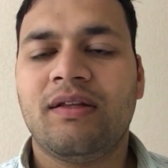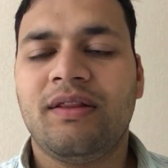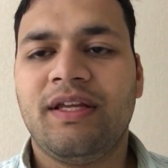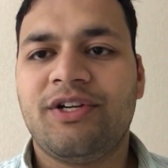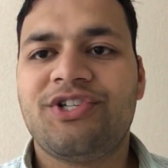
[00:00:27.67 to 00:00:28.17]

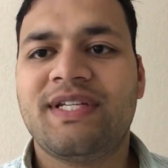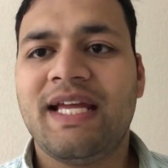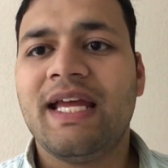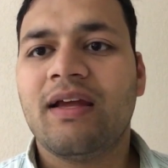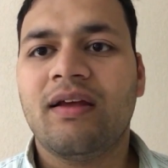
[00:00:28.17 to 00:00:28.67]
their
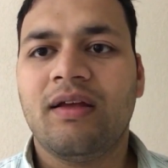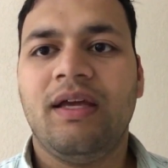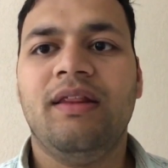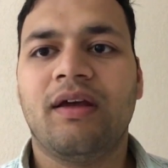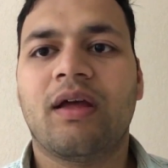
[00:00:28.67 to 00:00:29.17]
stake
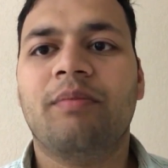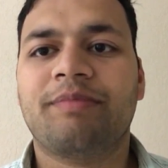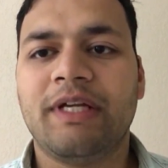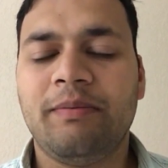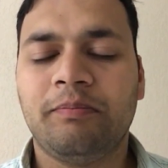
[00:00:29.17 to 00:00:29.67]
in the
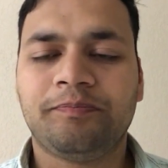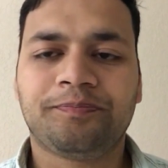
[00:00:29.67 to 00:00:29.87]
company.